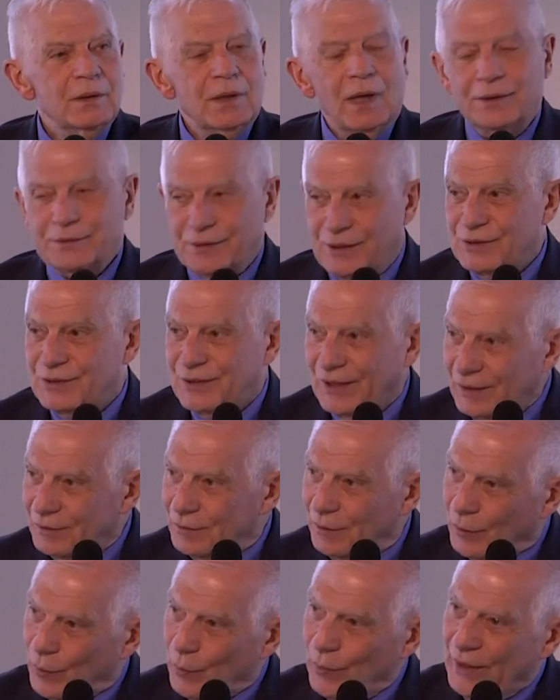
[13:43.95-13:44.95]
As I
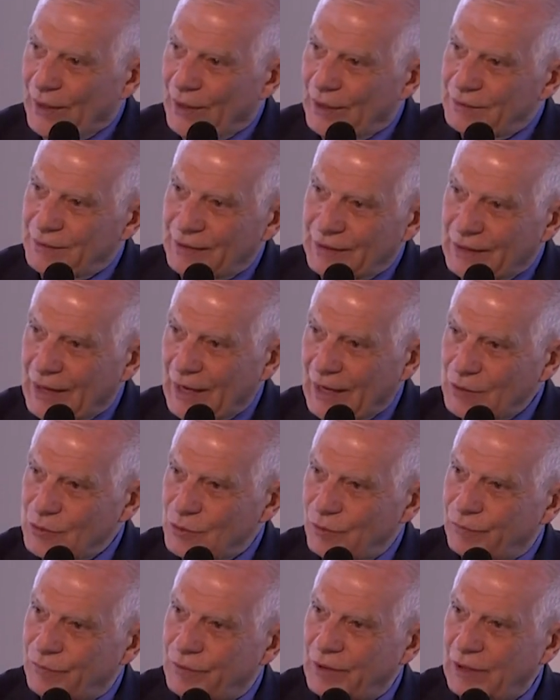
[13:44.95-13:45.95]
said, they were at the
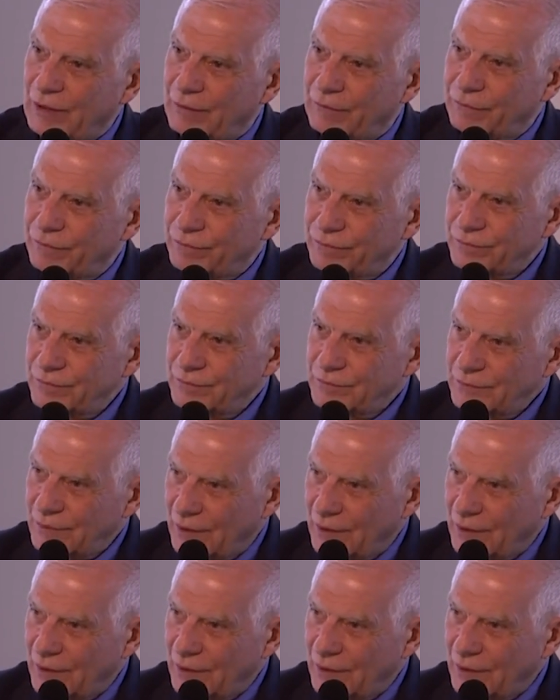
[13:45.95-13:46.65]
gates of Kiev,